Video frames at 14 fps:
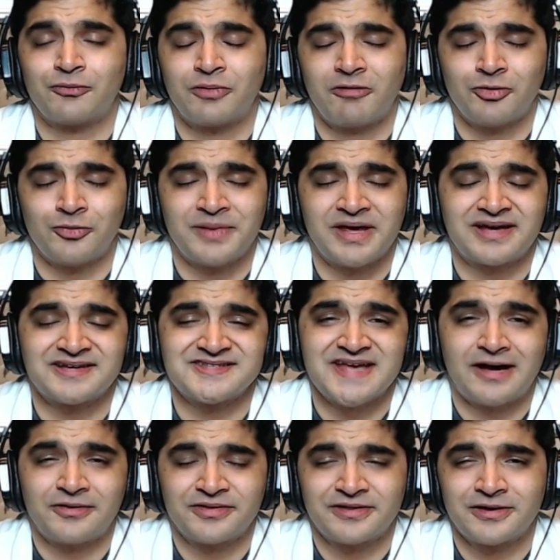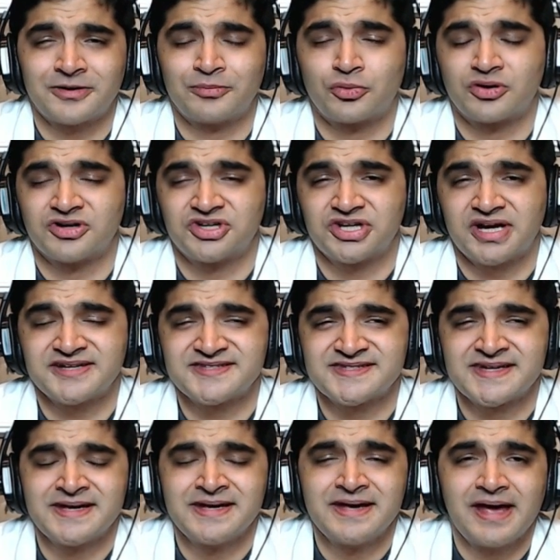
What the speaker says: what will make us healthier, more just,